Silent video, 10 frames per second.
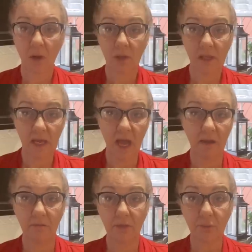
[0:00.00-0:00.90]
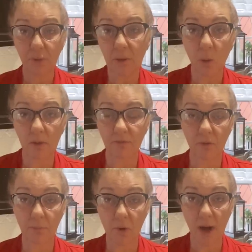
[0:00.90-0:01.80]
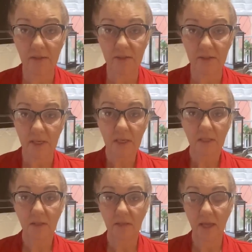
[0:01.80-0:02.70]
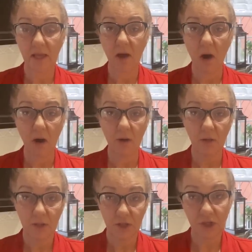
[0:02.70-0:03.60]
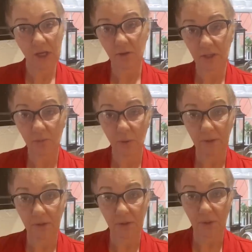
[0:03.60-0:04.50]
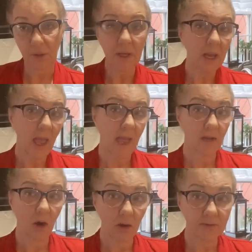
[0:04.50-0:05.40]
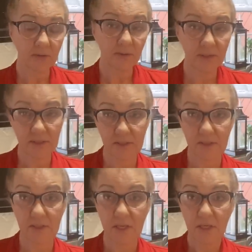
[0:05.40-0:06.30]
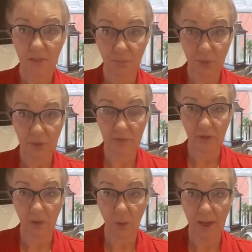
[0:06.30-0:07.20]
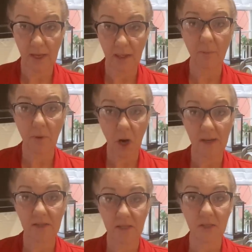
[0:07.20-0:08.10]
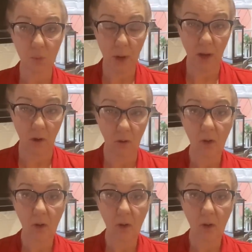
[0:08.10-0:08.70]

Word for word: They have three wonderful prizes that they are sharing with you, and also Lisa's giving away a prize as well